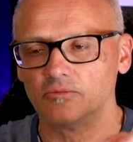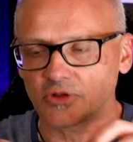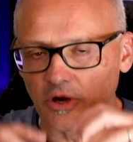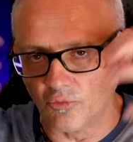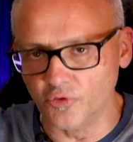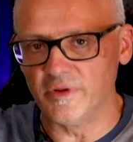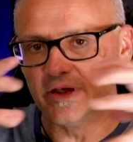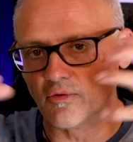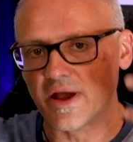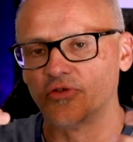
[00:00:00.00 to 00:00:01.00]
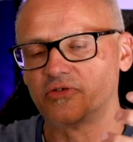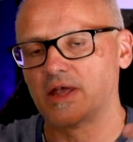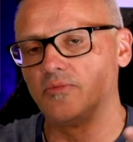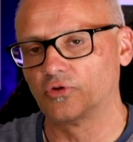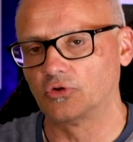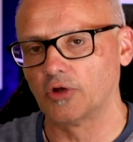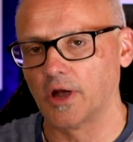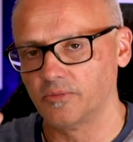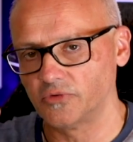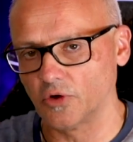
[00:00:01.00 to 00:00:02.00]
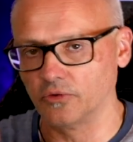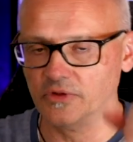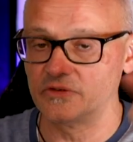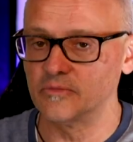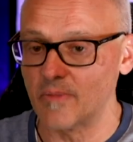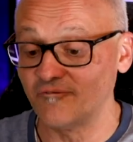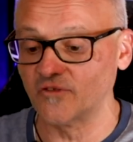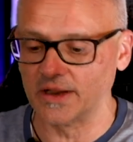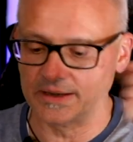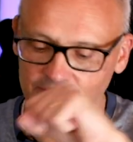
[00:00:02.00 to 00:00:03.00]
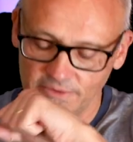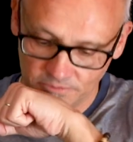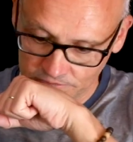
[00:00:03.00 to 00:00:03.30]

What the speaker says: would be around the same sort of time. So this is my findings.